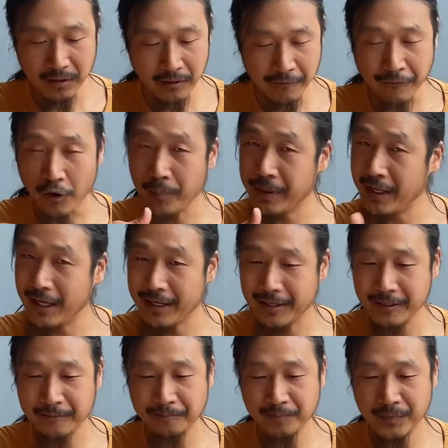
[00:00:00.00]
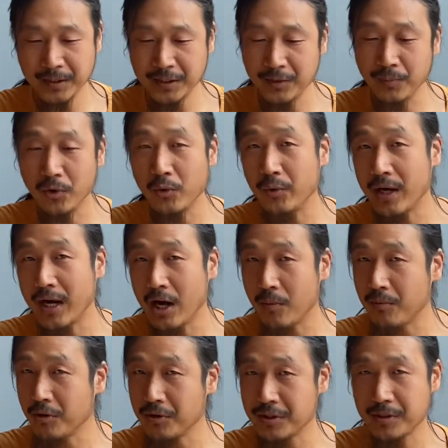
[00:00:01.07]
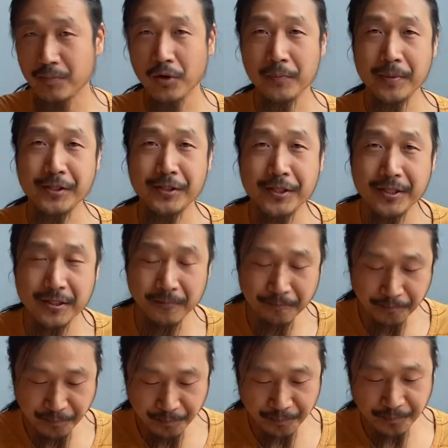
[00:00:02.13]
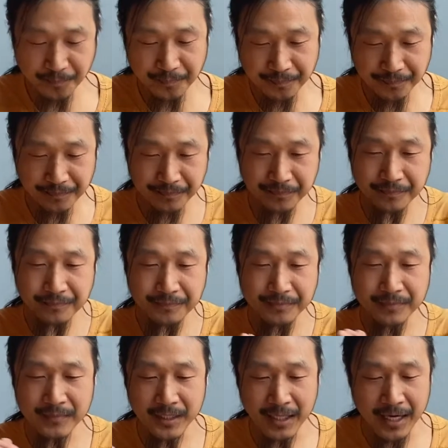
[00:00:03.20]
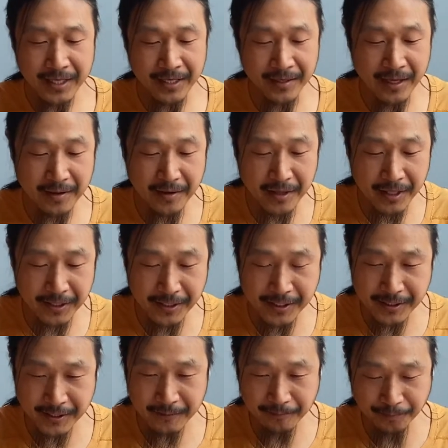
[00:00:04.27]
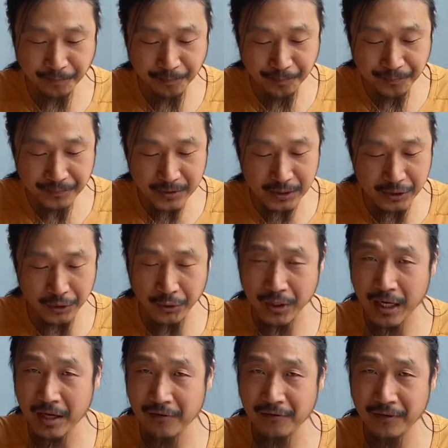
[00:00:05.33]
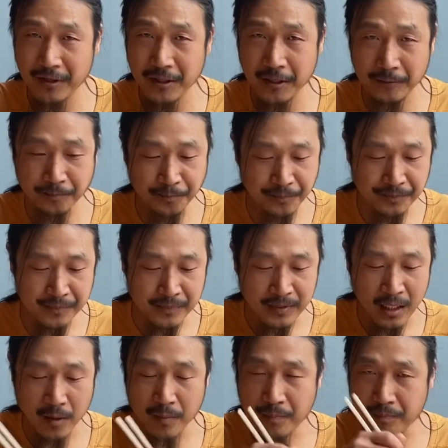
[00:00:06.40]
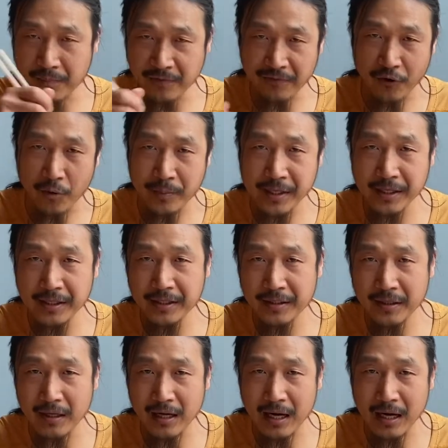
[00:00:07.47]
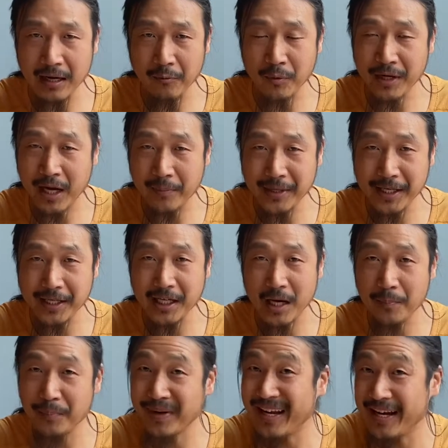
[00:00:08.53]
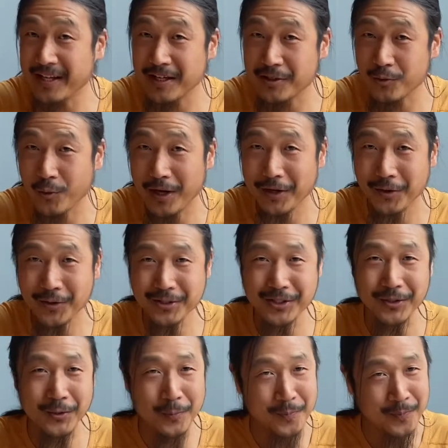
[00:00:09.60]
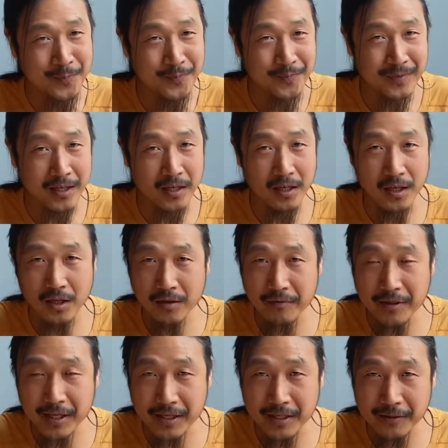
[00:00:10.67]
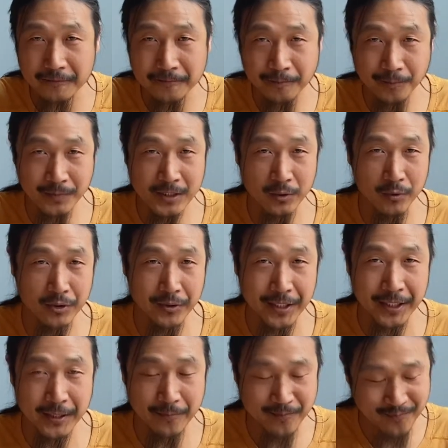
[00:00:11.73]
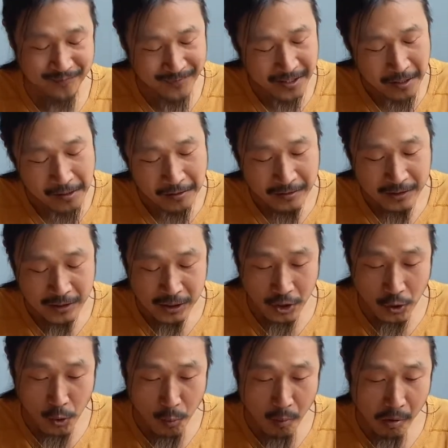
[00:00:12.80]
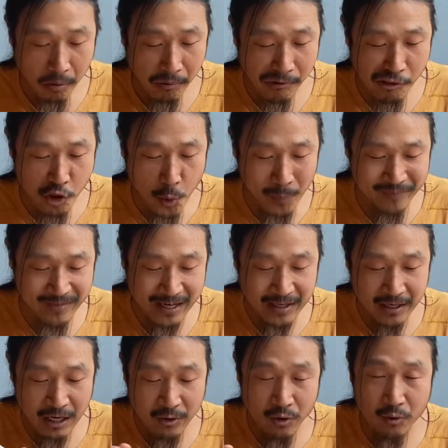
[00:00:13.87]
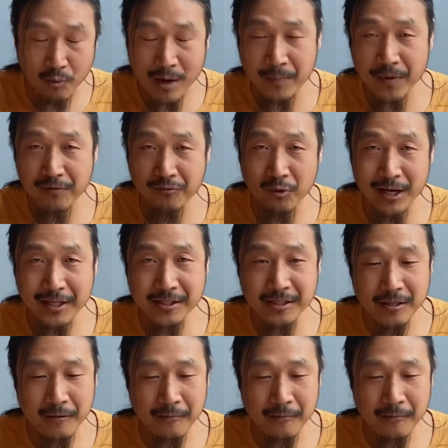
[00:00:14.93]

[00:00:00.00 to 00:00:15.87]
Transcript: For me, like spoon will help those small pieces. And another thing is, you have, for me, when I'm eating, I'm planning as well. So a lot of thinking when you're eating. So like one bowl of rice,